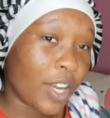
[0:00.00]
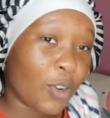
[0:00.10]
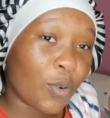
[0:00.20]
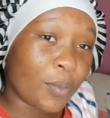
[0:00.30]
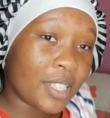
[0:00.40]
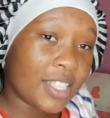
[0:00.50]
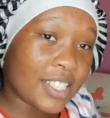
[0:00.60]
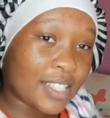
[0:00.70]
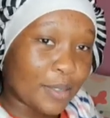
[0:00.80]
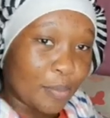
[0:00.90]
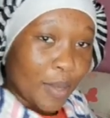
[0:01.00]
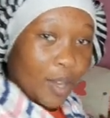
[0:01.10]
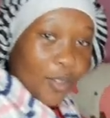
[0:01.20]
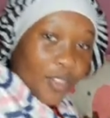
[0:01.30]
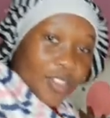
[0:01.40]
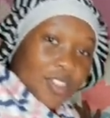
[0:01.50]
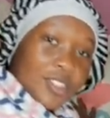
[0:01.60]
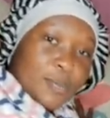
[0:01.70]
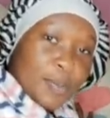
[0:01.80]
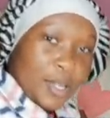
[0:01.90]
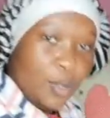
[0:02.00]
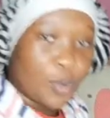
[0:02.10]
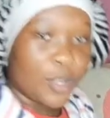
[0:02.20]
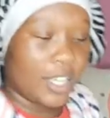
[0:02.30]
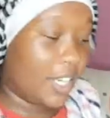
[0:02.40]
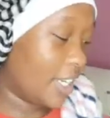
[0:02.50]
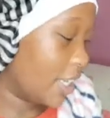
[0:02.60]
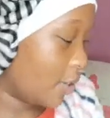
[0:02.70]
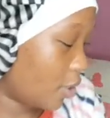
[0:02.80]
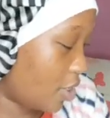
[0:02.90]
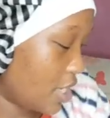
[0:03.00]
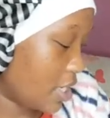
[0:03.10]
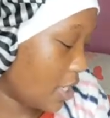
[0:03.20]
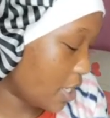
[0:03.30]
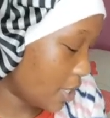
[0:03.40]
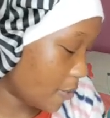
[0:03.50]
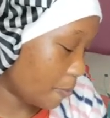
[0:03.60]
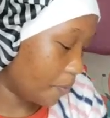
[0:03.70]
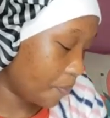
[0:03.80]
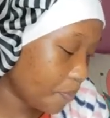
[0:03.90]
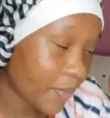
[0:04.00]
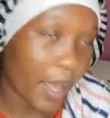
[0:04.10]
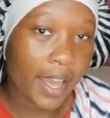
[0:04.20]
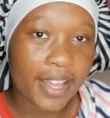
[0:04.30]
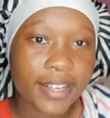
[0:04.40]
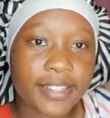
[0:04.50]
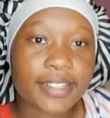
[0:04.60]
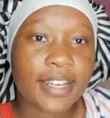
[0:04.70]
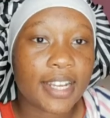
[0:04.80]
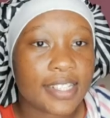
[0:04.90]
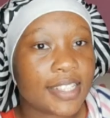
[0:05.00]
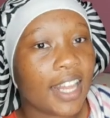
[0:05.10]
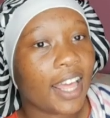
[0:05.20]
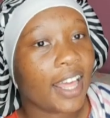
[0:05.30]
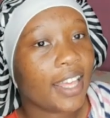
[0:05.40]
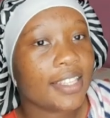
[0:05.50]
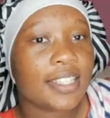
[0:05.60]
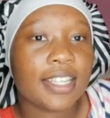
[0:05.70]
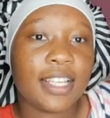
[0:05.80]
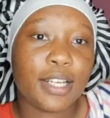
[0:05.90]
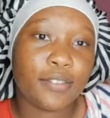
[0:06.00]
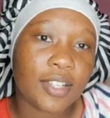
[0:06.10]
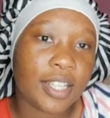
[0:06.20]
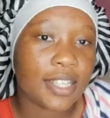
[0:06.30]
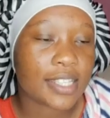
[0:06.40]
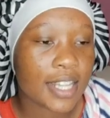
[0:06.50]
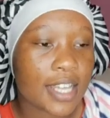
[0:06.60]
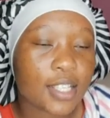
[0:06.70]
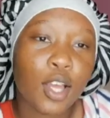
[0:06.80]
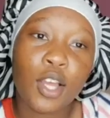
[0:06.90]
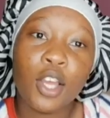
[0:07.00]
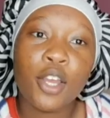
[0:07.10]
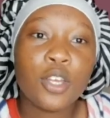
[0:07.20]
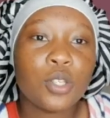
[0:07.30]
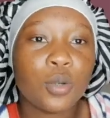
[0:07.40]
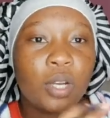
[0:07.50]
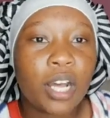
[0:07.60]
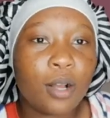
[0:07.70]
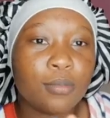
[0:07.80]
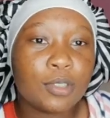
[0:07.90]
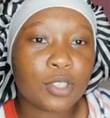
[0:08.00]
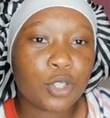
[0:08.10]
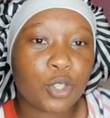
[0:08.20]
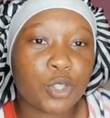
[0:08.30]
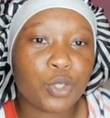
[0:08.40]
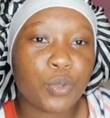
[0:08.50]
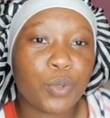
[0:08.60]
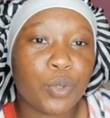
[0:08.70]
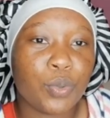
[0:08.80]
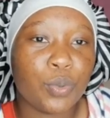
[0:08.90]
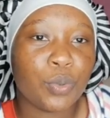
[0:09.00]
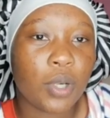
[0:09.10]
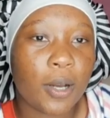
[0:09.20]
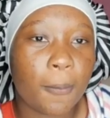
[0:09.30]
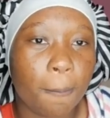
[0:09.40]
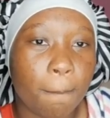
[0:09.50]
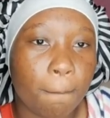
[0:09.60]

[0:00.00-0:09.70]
I normally sit back on this pillow and lay down on it and then it nice, nice, nice, nice. So now I'm just gonna show you um,